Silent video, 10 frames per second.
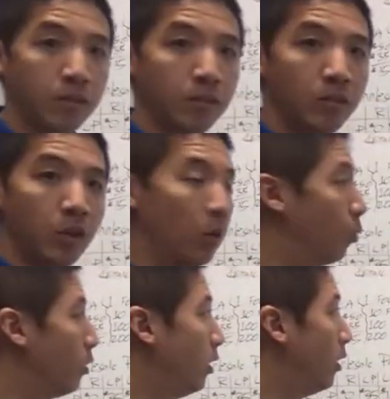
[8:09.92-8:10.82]

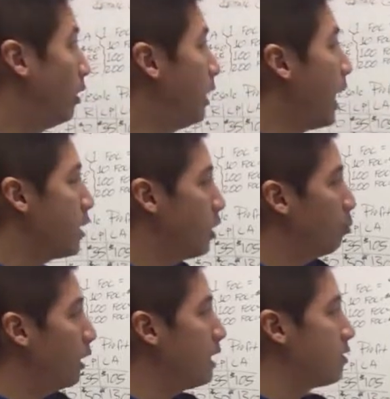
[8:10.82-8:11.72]
So he actually
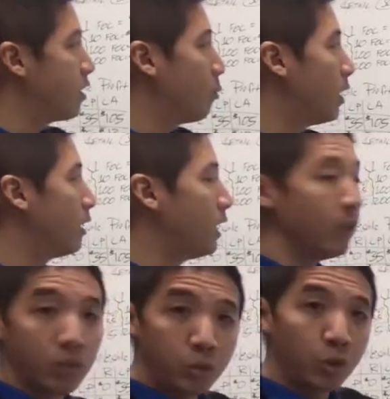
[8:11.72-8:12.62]
placed someone
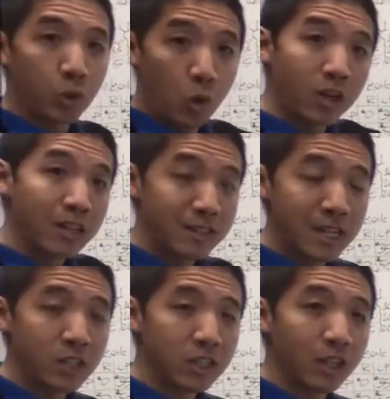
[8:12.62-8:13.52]
into your
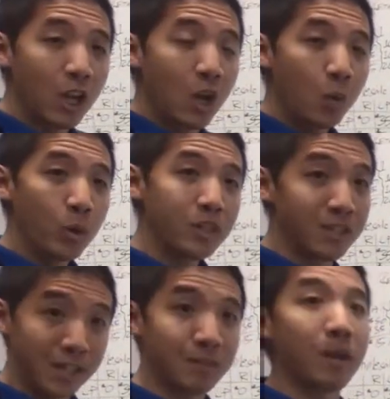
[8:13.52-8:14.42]
organization, which
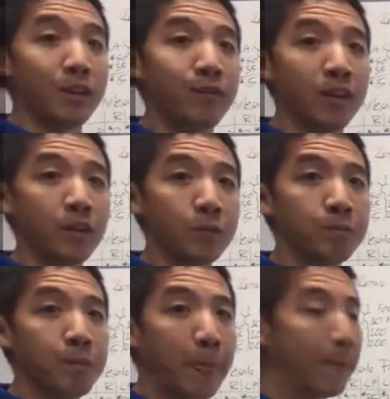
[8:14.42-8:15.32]
does benefit you,
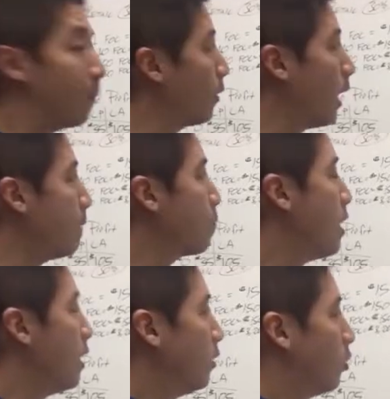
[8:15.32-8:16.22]
okay?
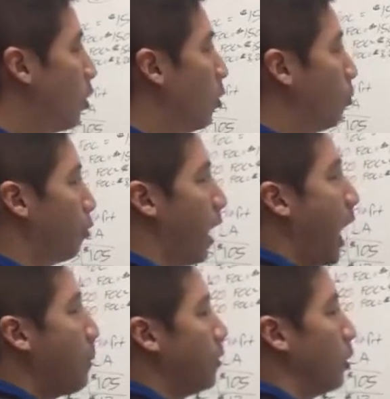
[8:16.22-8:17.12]
So
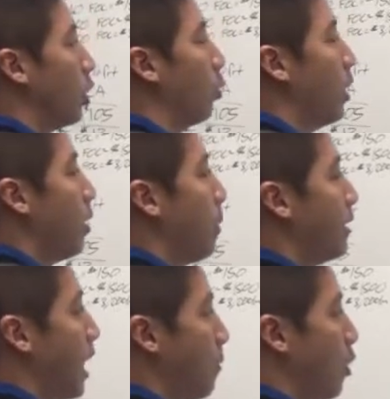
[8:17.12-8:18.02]
perhaps, by
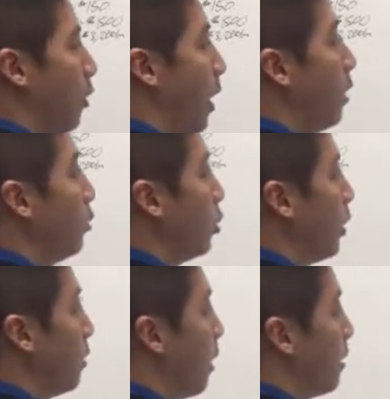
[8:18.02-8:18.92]
the time you got around to
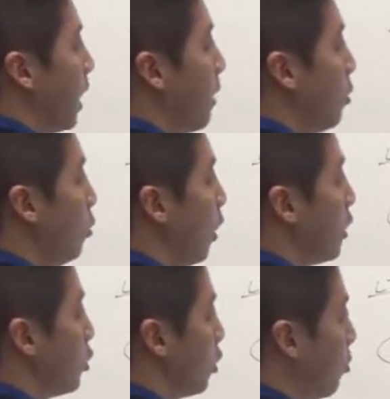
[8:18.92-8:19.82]
it, by the time you launched your